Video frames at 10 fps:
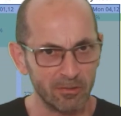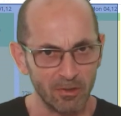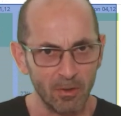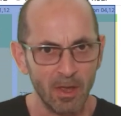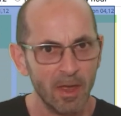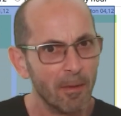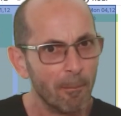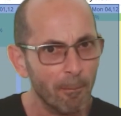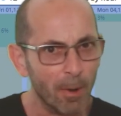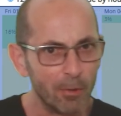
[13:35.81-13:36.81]
So
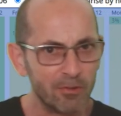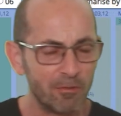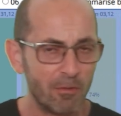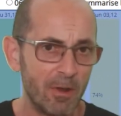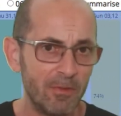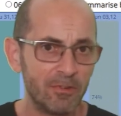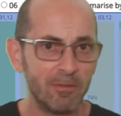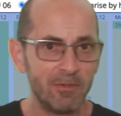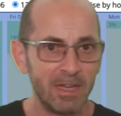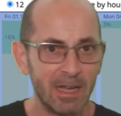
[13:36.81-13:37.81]
most of the runs
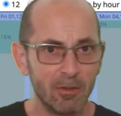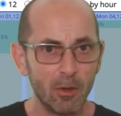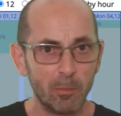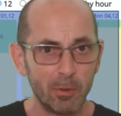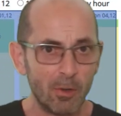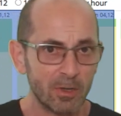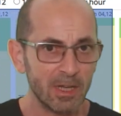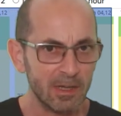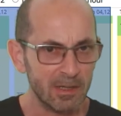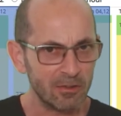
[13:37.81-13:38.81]
in the yellow block
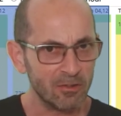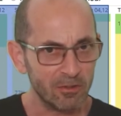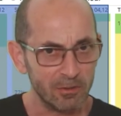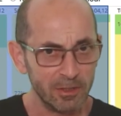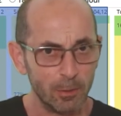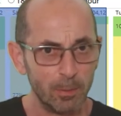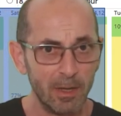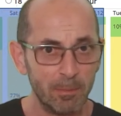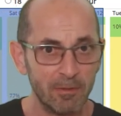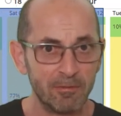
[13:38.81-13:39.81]
are just a little bit
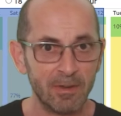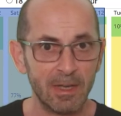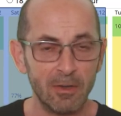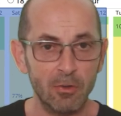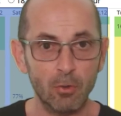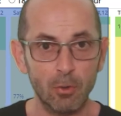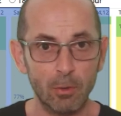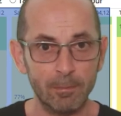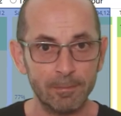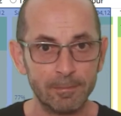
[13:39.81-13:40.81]
above that norm.